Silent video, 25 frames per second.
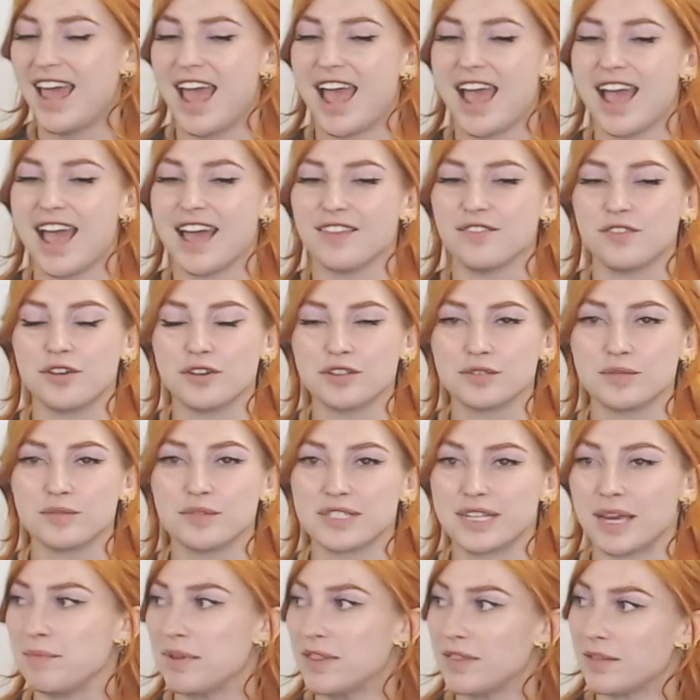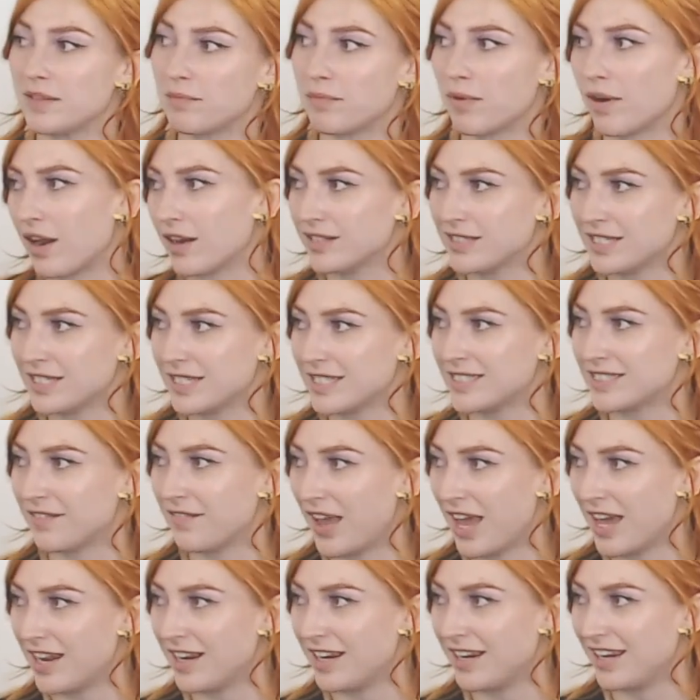And those ones I'm in the process of
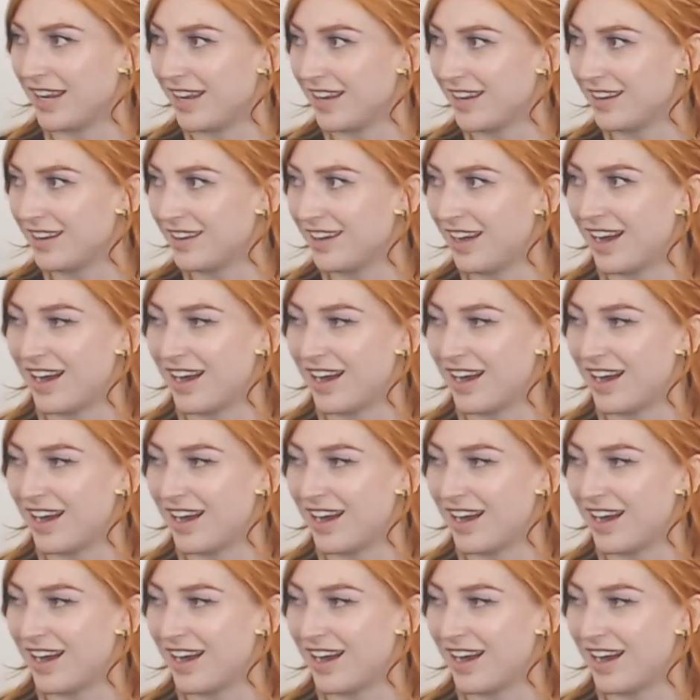editing.